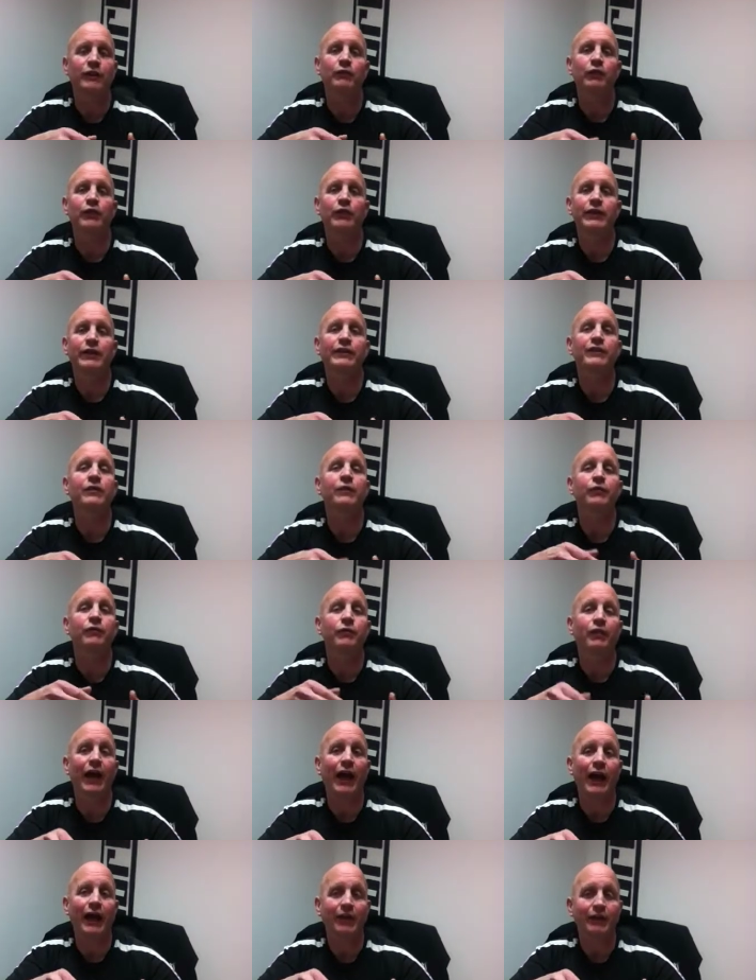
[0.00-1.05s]
converted into
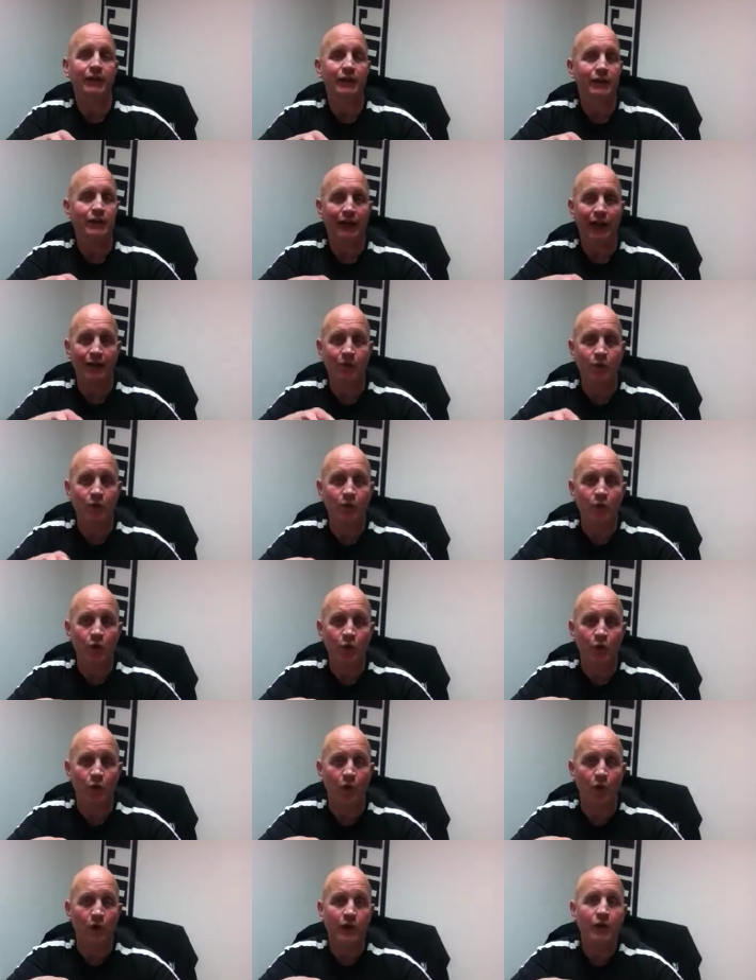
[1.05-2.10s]
fat. Not
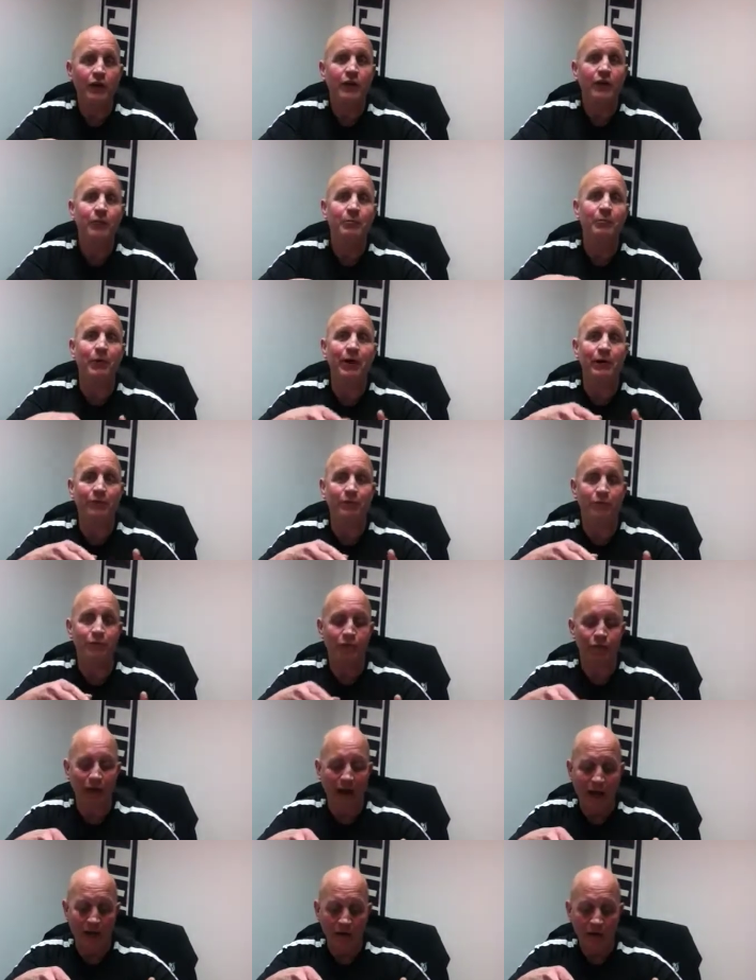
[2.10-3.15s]
fuel, but
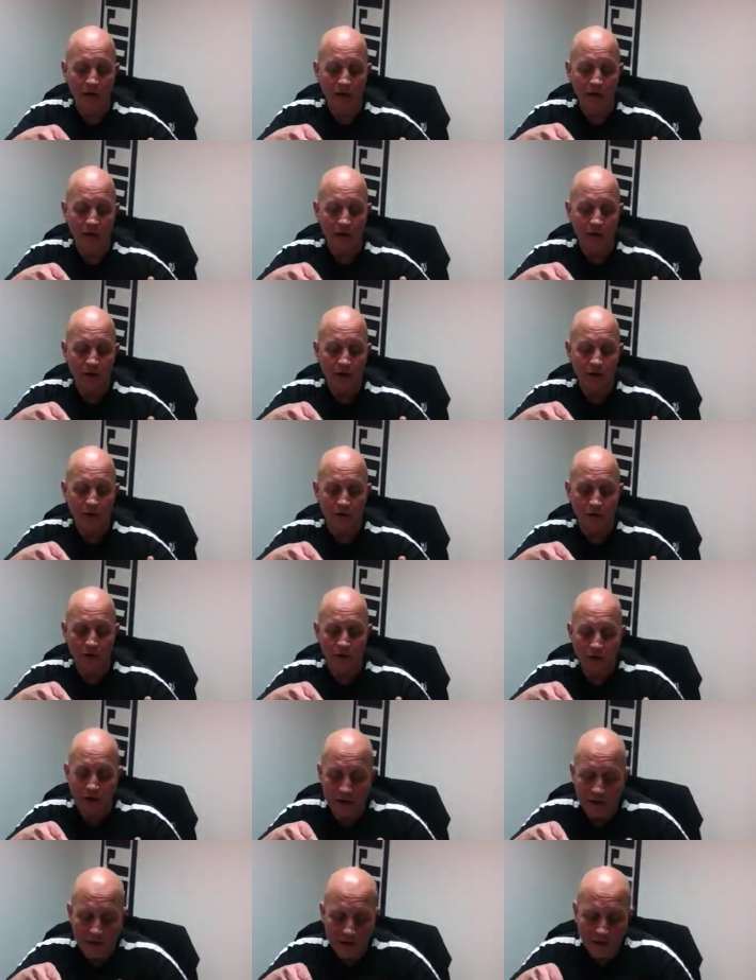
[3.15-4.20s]
fat.
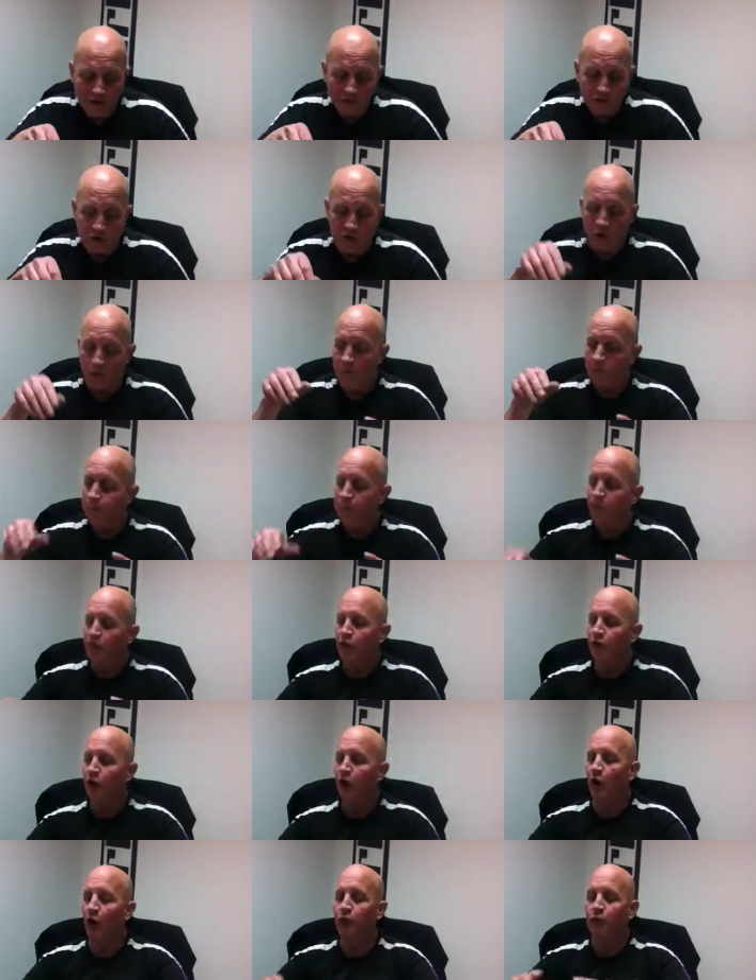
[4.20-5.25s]
Okay, so
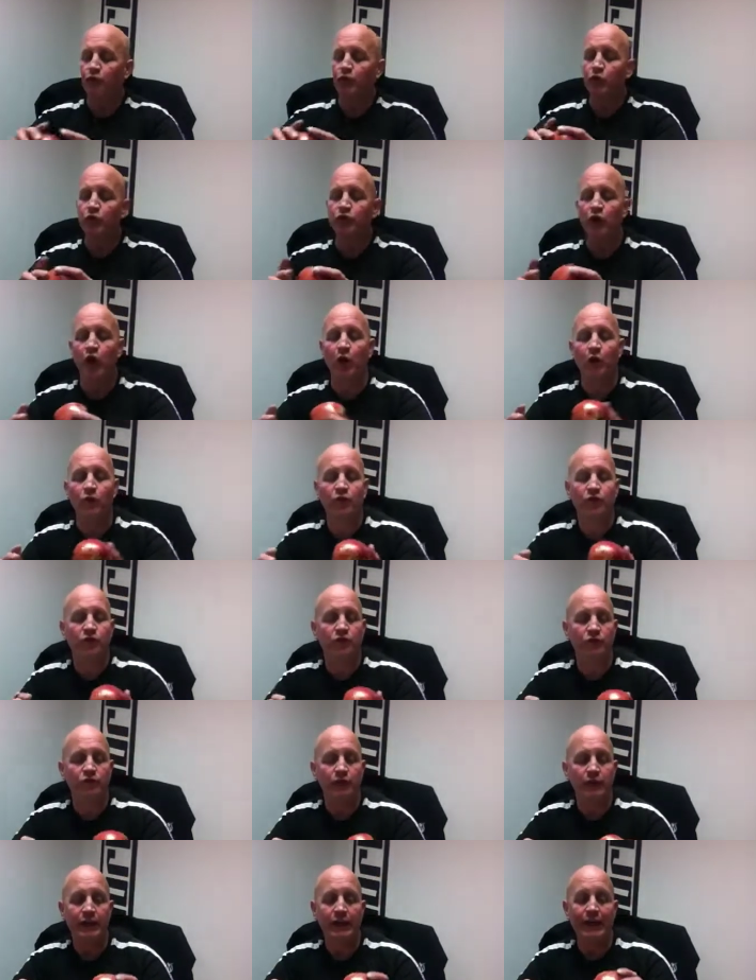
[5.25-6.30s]
though
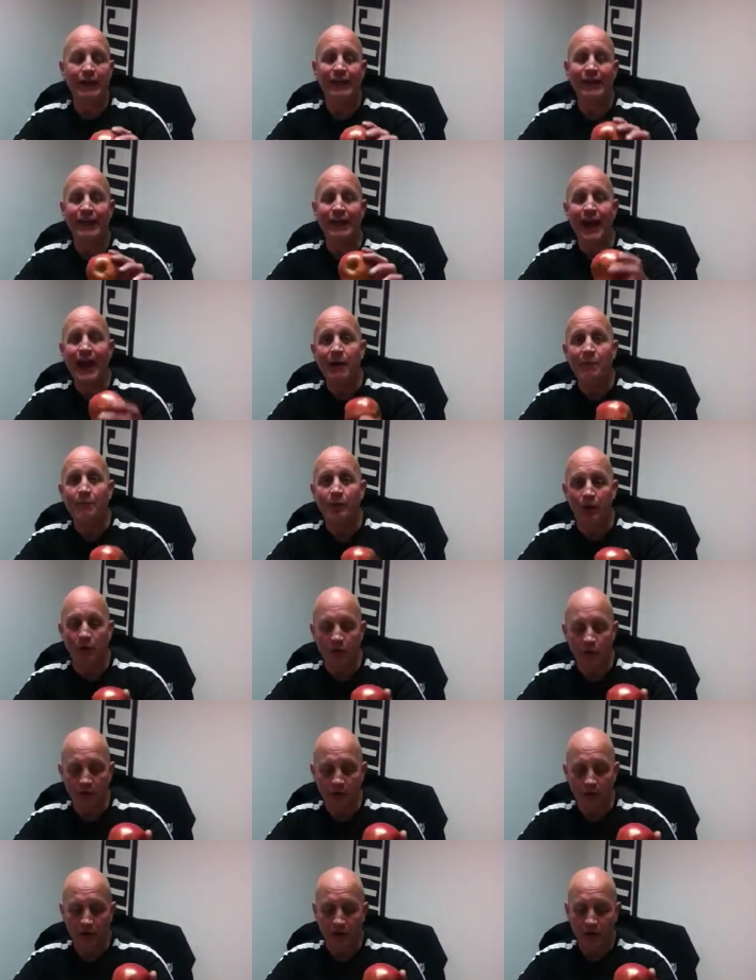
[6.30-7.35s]
fructose in an
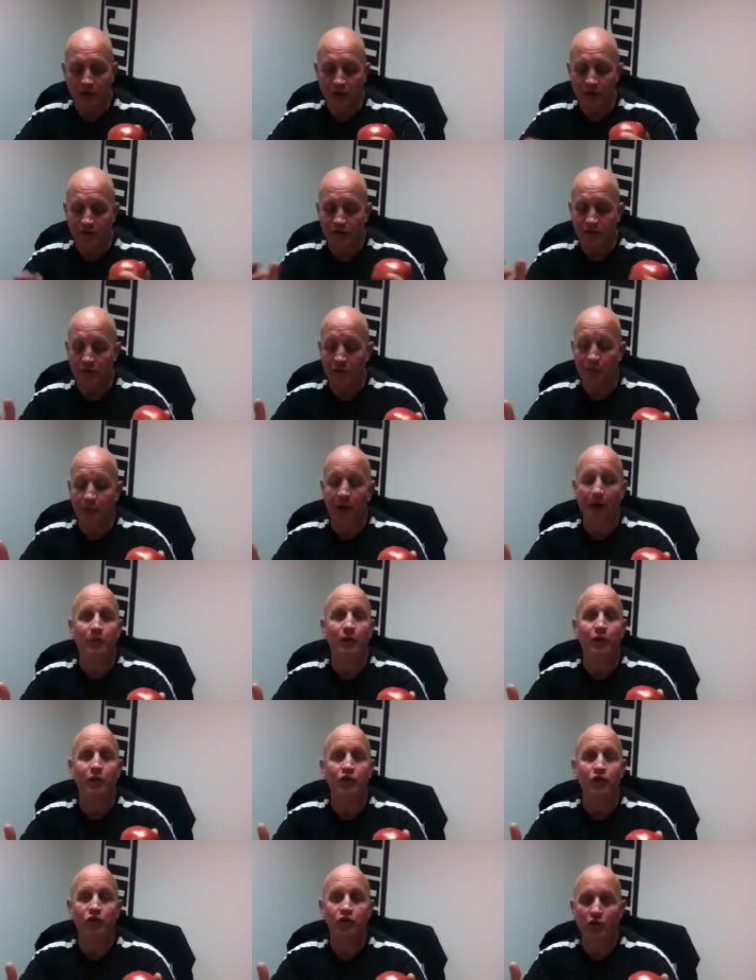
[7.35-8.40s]
apple, okay, is the
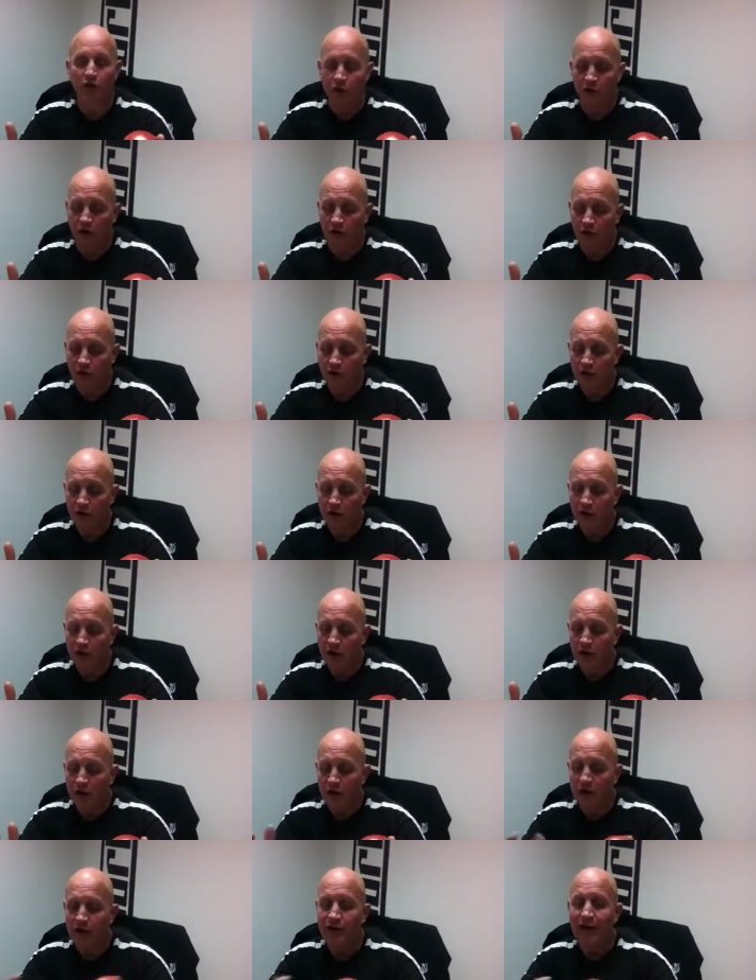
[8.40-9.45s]
primary sugar,
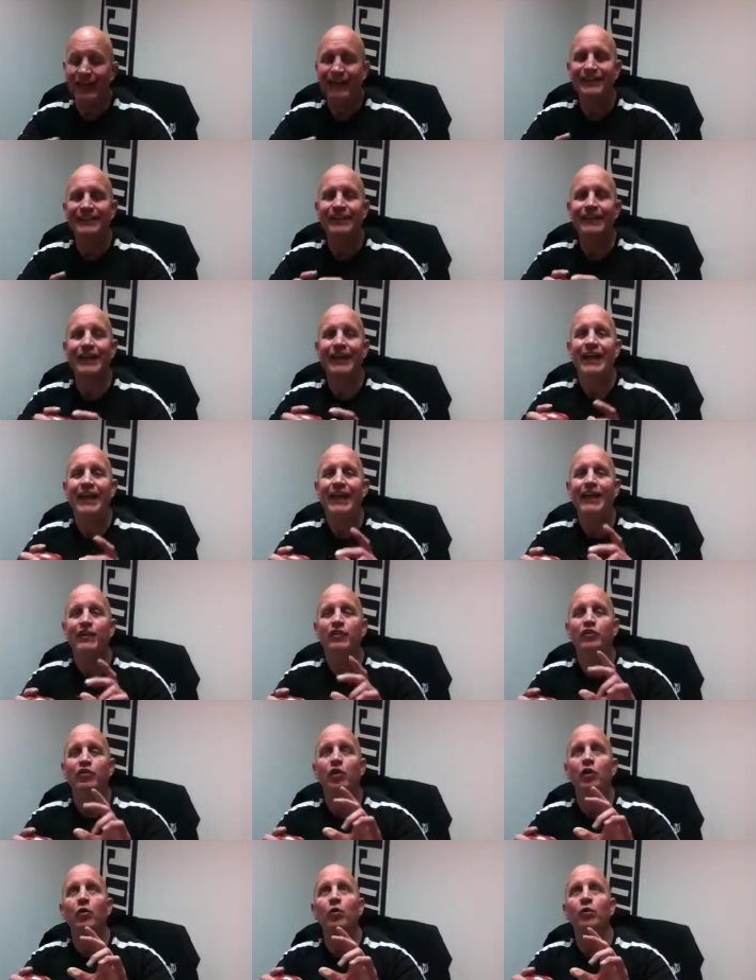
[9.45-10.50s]
okay,
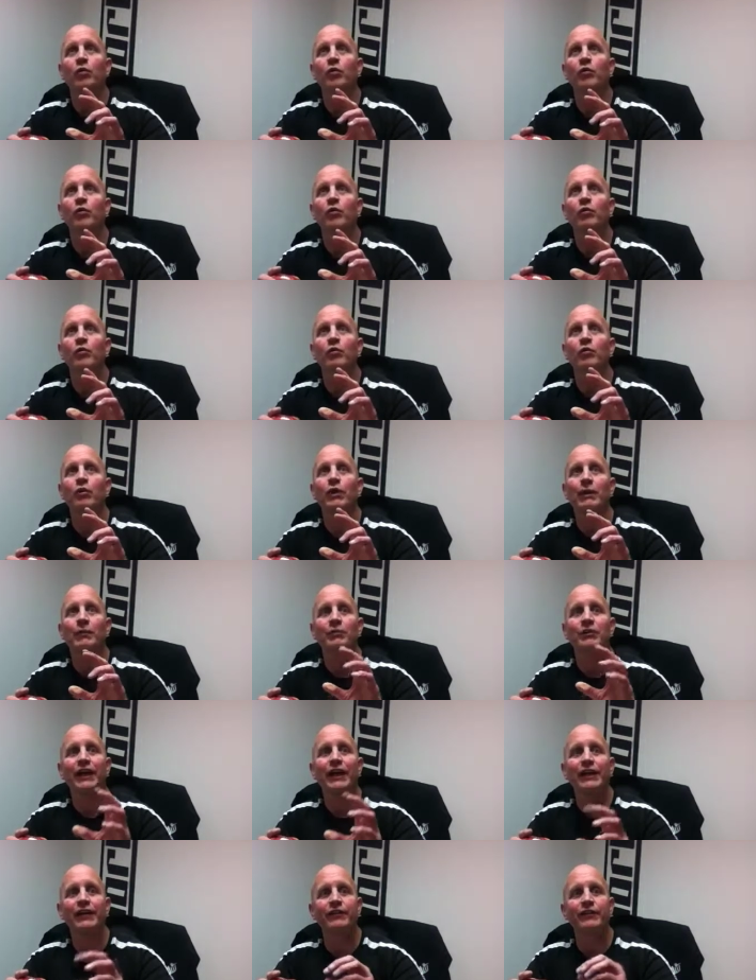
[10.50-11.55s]
so what I'm
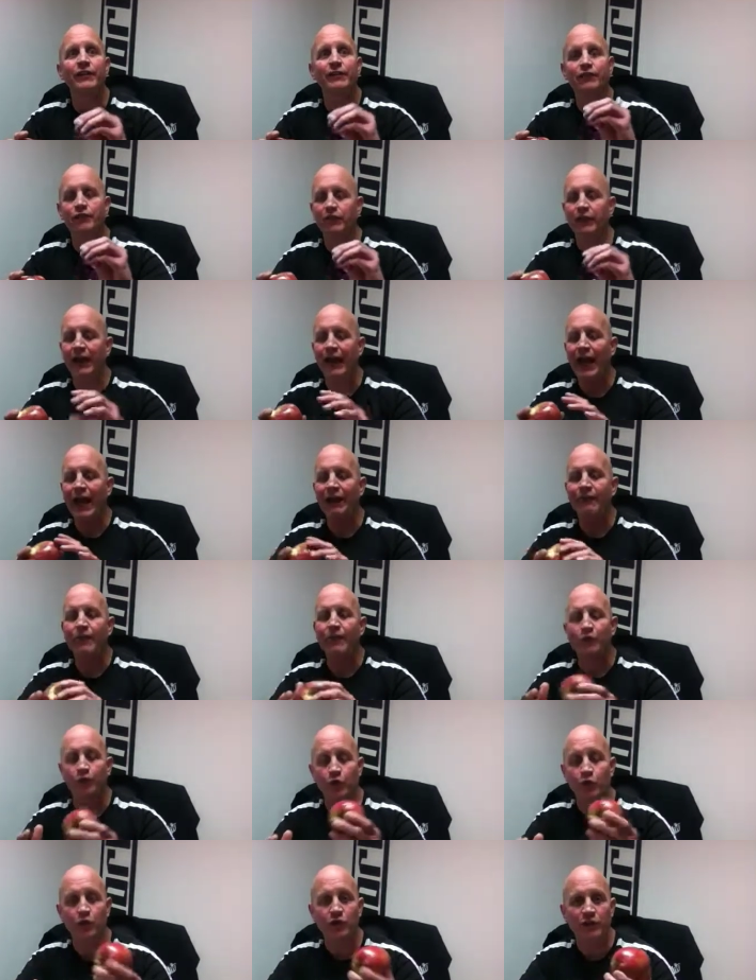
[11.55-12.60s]
saying is if heavy
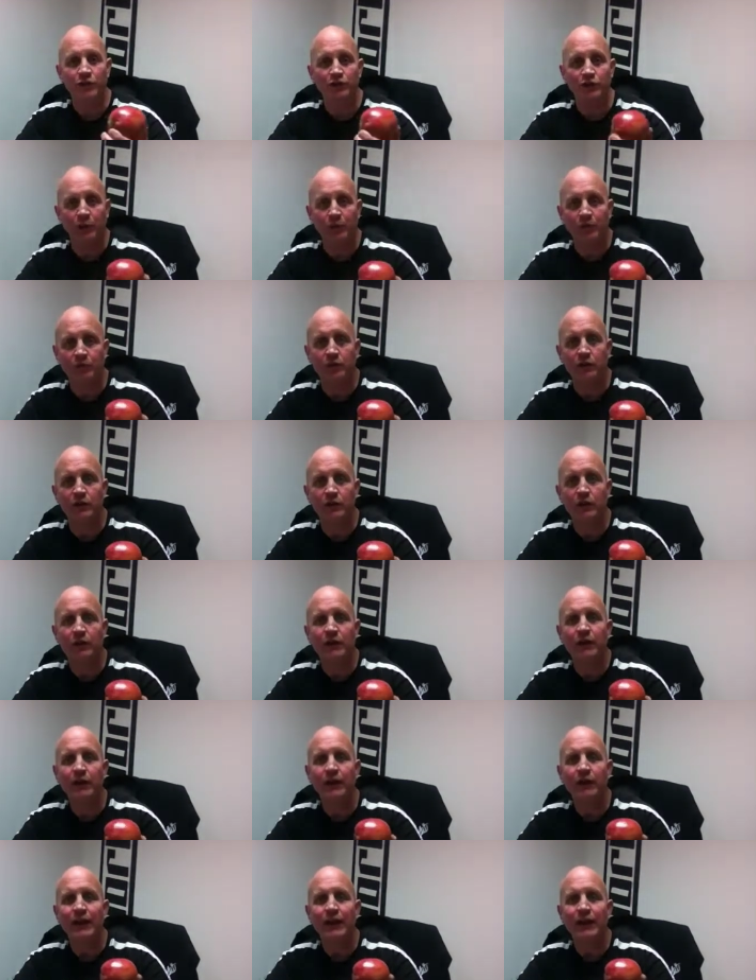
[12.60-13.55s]
fruit consumption